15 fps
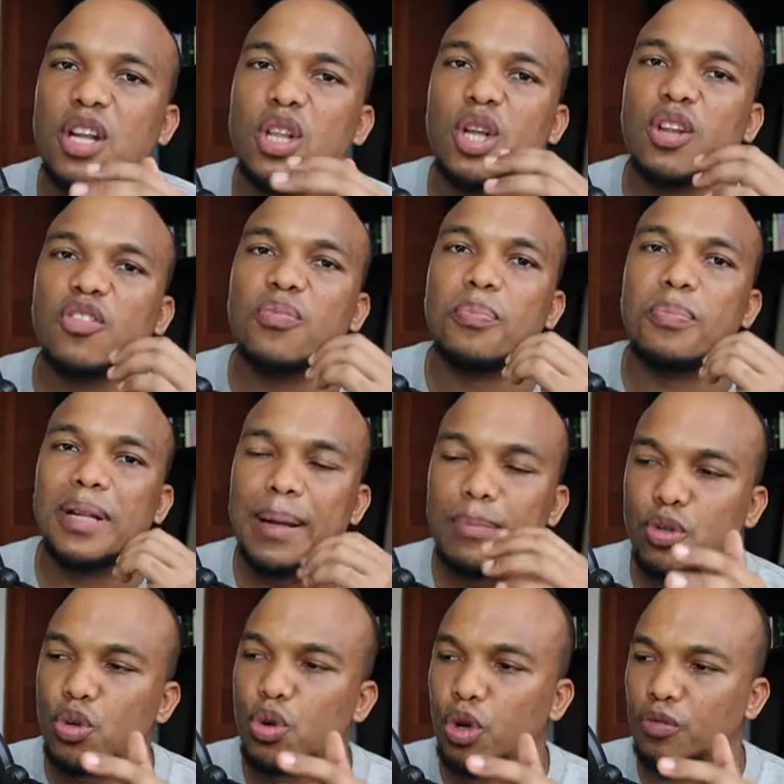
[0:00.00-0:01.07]
a lot of blame
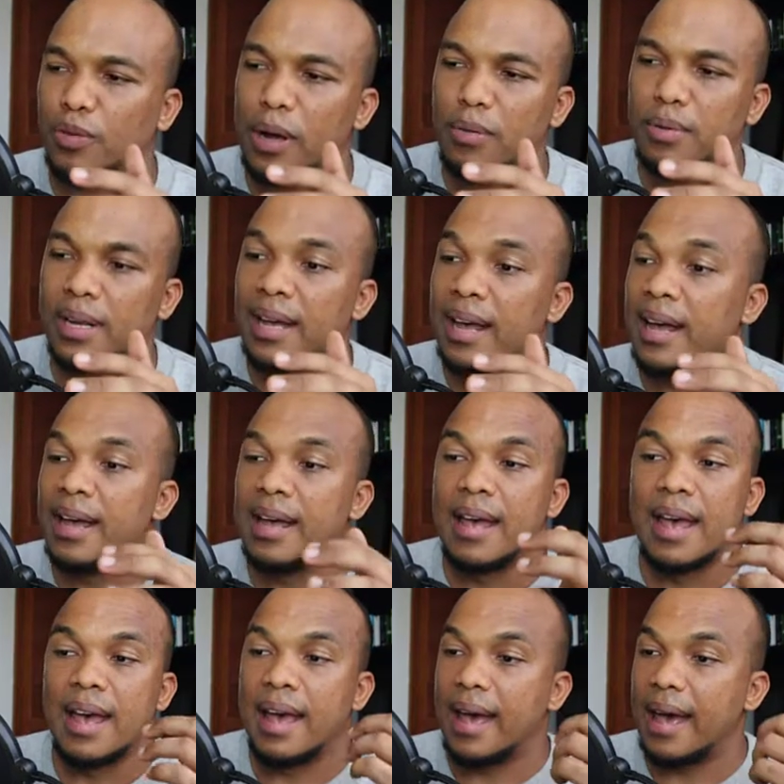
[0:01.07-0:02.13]
to go around,
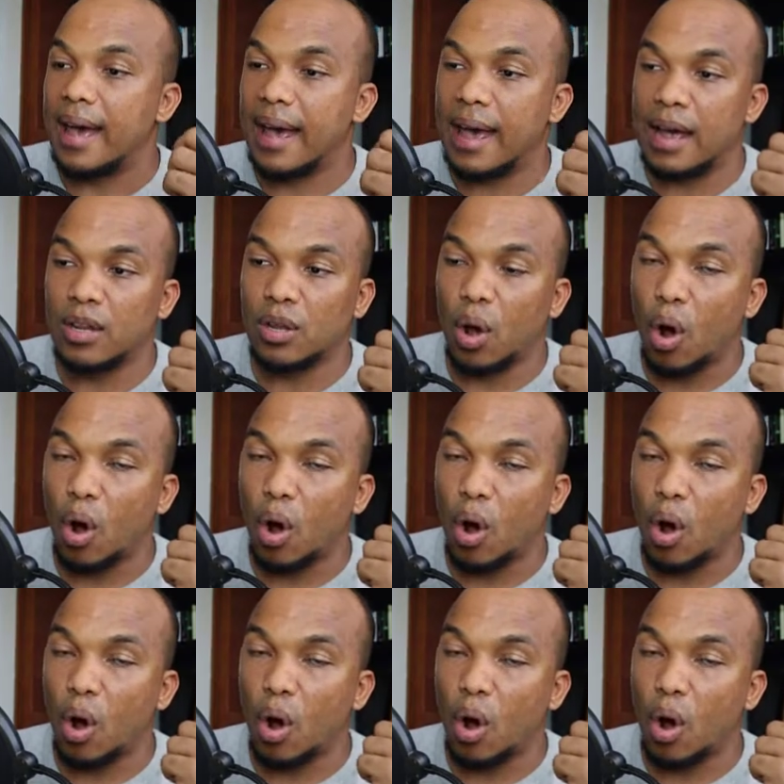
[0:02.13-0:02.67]
and